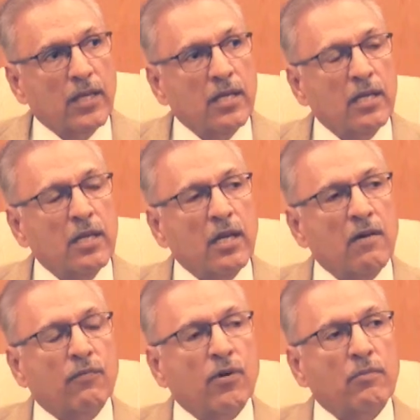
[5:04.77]

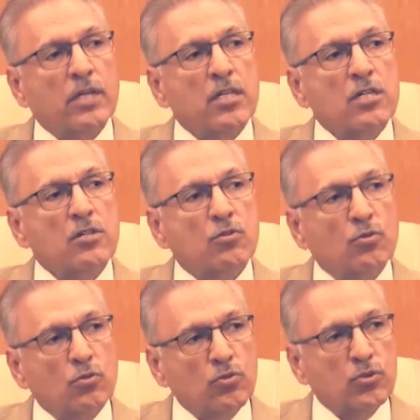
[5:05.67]
India, from an
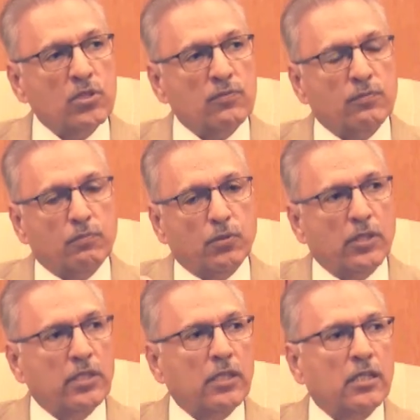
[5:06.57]
inclusive
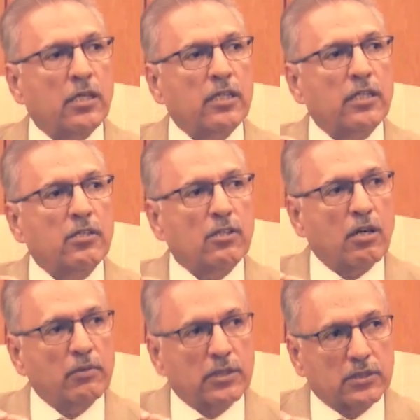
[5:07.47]
political and
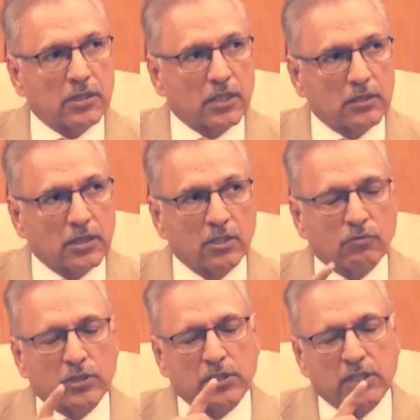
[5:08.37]
economic structure,
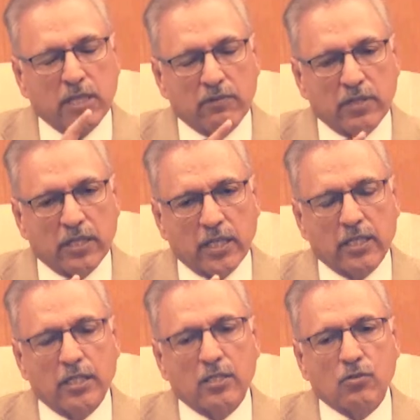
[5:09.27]
it was never
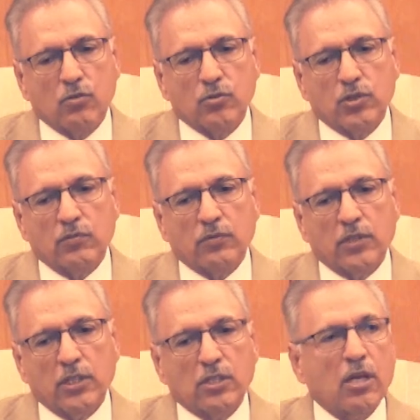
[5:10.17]
an inclusive
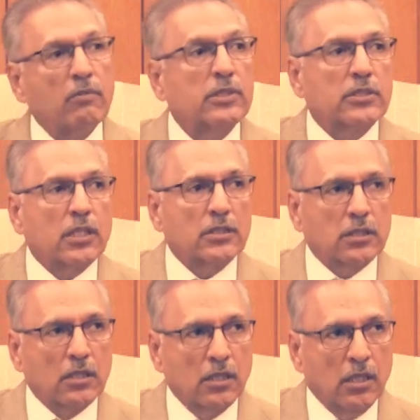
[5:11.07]
economic structure.